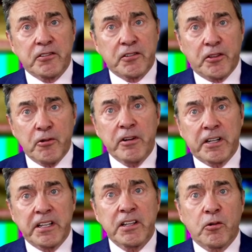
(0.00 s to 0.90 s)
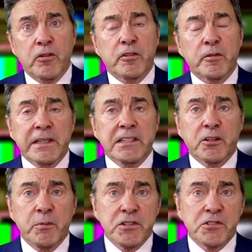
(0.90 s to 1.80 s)
his authority in ordering the
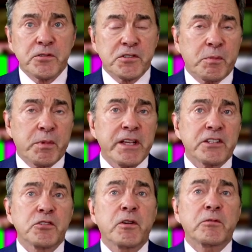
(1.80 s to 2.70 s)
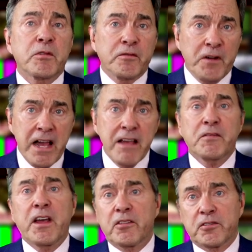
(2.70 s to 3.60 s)
commissioners to pay a
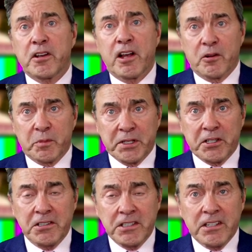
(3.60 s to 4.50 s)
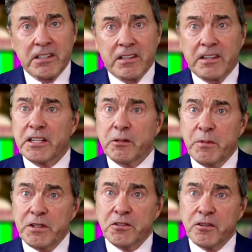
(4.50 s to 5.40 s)
$205,000 bill. The
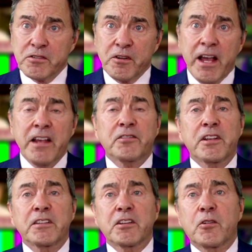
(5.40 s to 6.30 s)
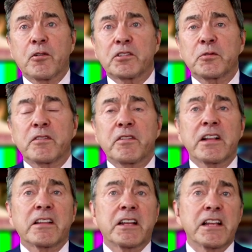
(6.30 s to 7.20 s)
commissioners are asking the court to
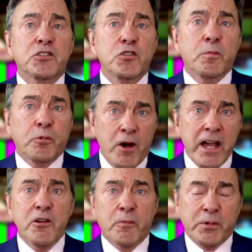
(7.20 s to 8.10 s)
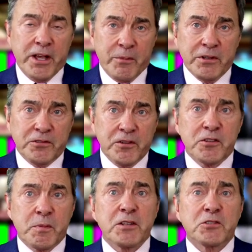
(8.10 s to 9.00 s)
invalidate two prior payments to
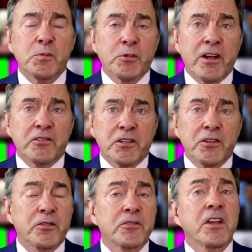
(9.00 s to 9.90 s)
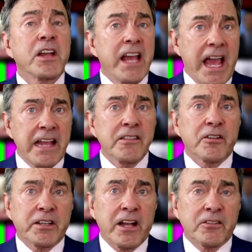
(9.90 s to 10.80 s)
the special prosecutors and
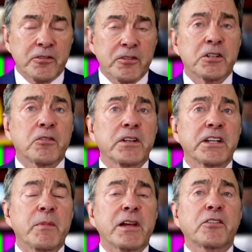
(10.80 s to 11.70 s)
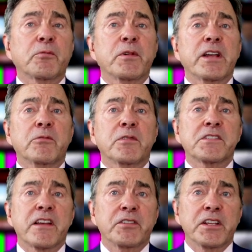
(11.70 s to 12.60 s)
their counsel, totaling about
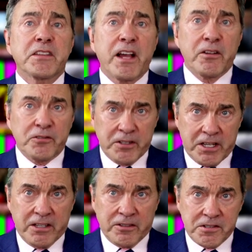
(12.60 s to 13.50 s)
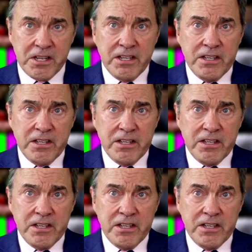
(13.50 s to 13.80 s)
$370,000.